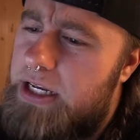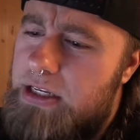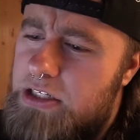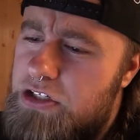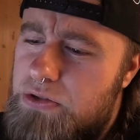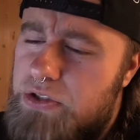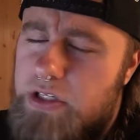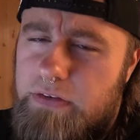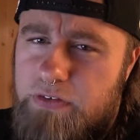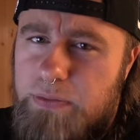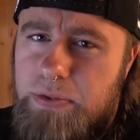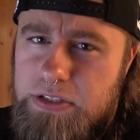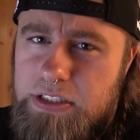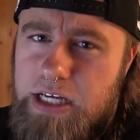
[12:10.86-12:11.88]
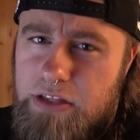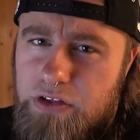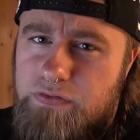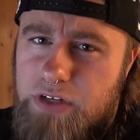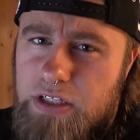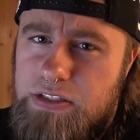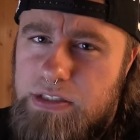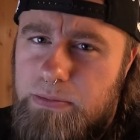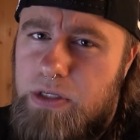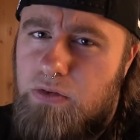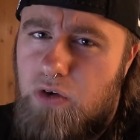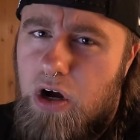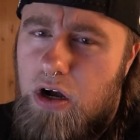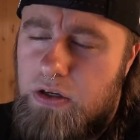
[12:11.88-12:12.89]
usually if you're put to death, you've done something
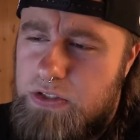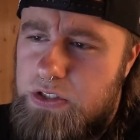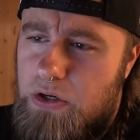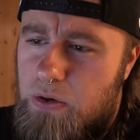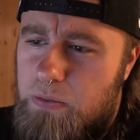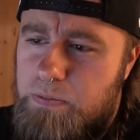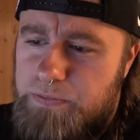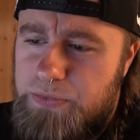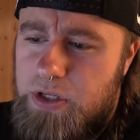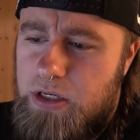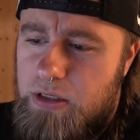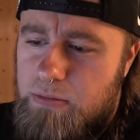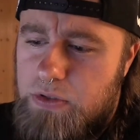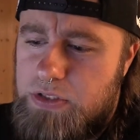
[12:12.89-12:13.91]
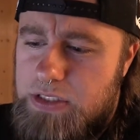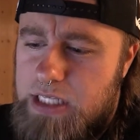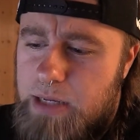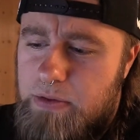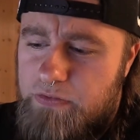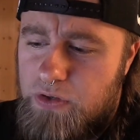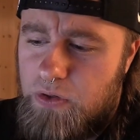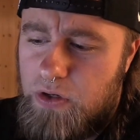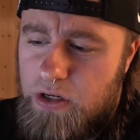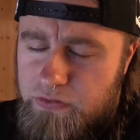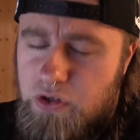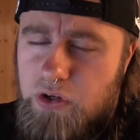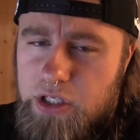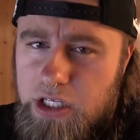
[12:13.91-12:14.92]
wrong. So most of the time, if
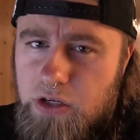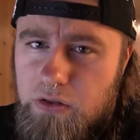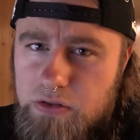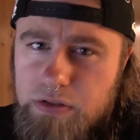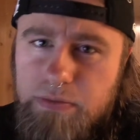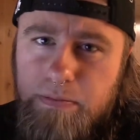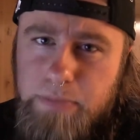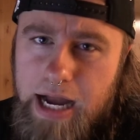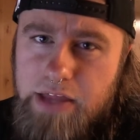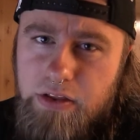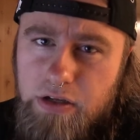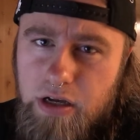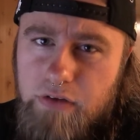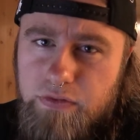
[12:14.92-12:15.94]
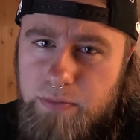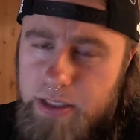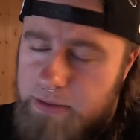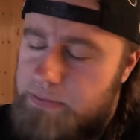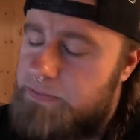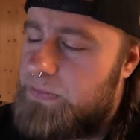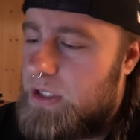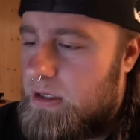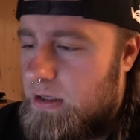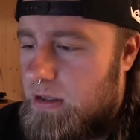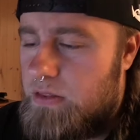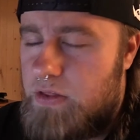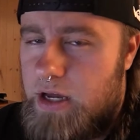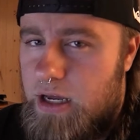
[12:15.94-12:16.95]
you're killed by the government,
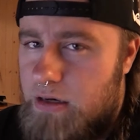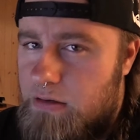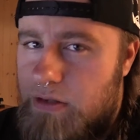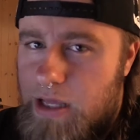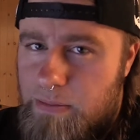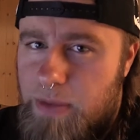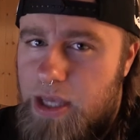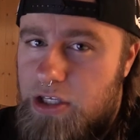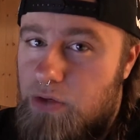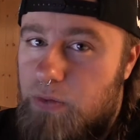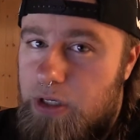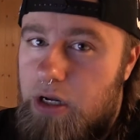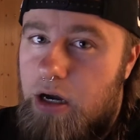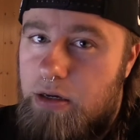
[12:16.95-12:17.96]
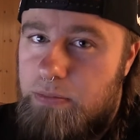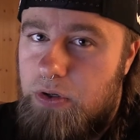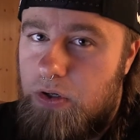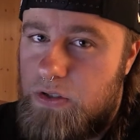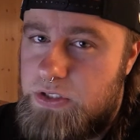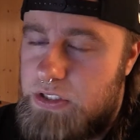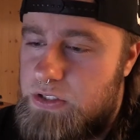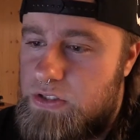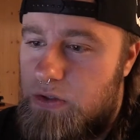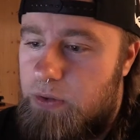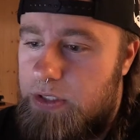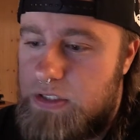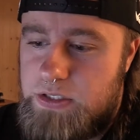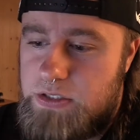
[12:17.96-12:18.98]
then they make you an unperson.
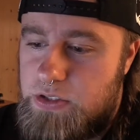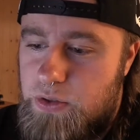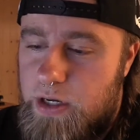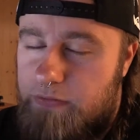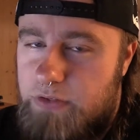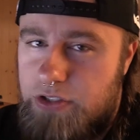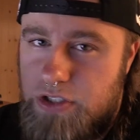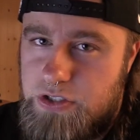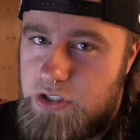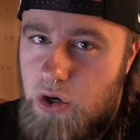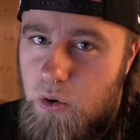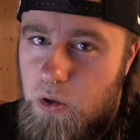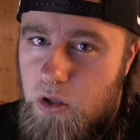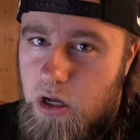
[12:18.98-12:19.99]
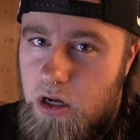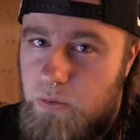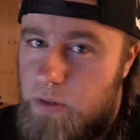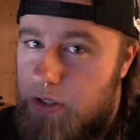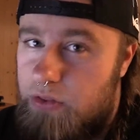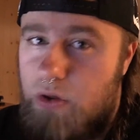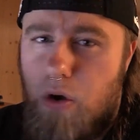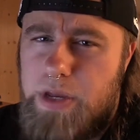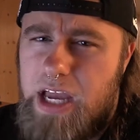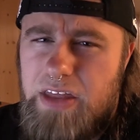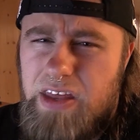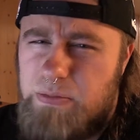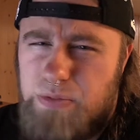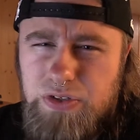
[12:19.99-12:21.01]
So you have to just go along with, oh yeah,
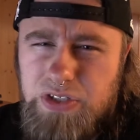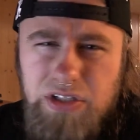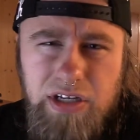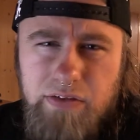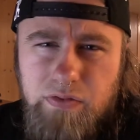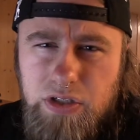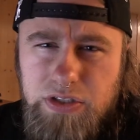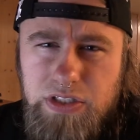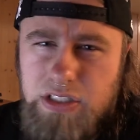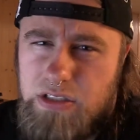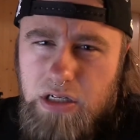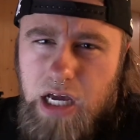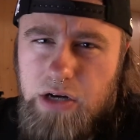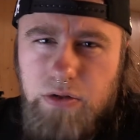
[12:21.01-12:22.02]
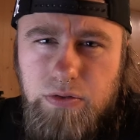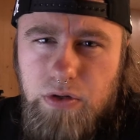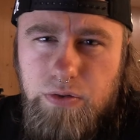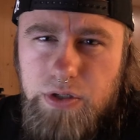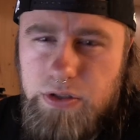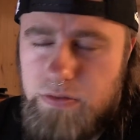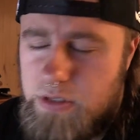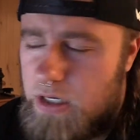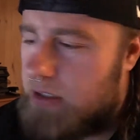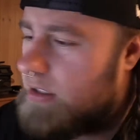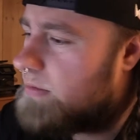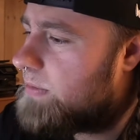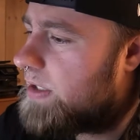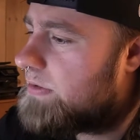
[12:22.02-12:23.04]
that person never existed, I don't know who you're
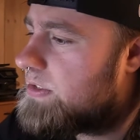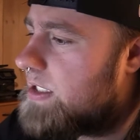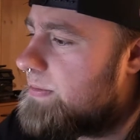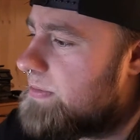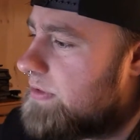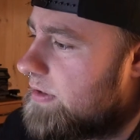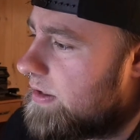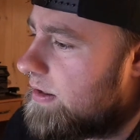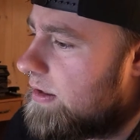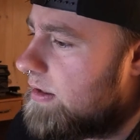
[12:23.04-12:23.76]
talking about, type of thing.